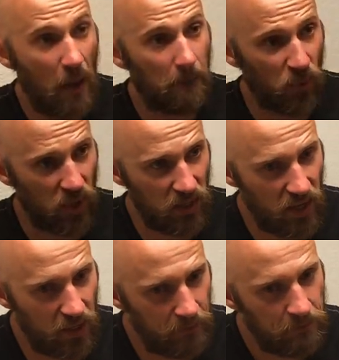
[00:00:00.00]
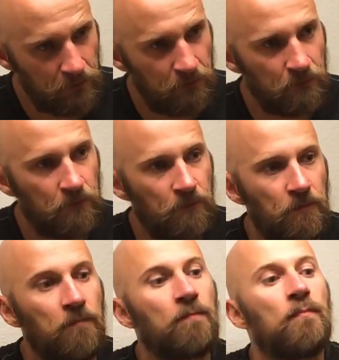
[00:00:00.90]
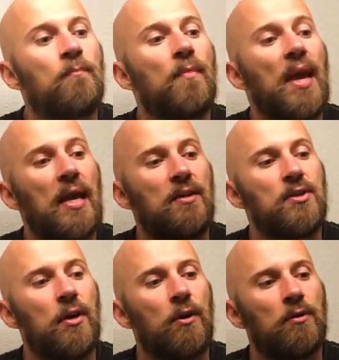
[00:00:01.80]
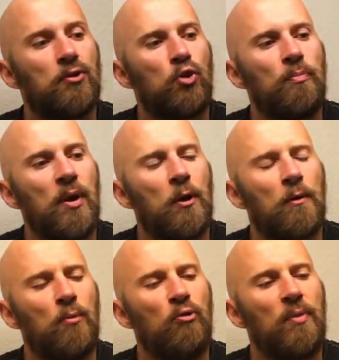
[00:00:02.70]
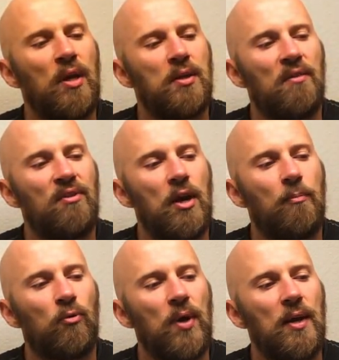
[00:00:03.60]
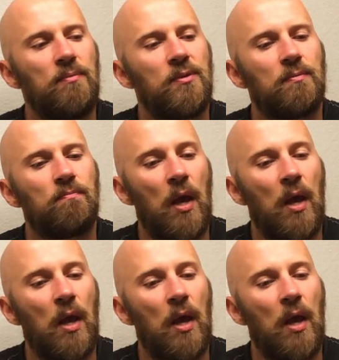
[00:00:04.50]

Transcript: Breathe in. Anterior and superior movement of the upper ribs.